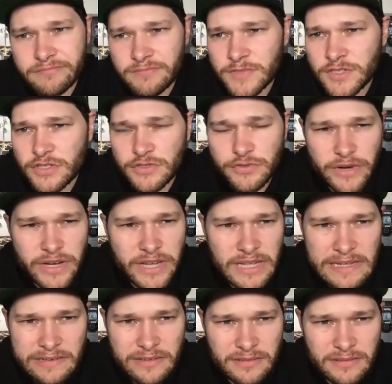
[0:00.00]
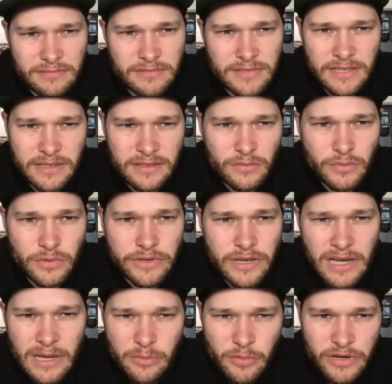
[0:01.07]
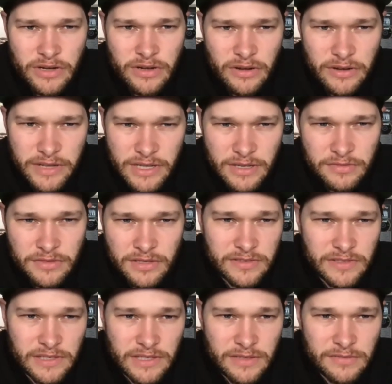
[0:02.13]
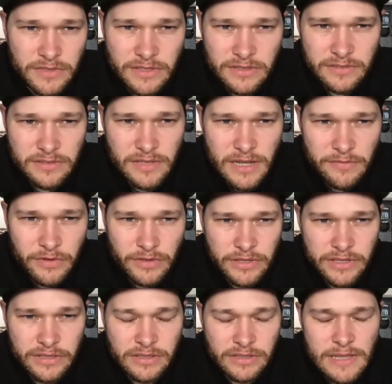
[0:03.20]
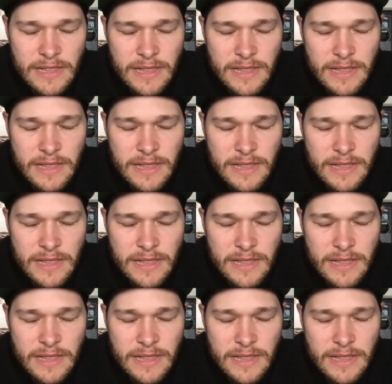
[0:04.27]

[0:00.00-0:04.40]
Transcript: strain, then we're not operating our gift, because a gift is effortless.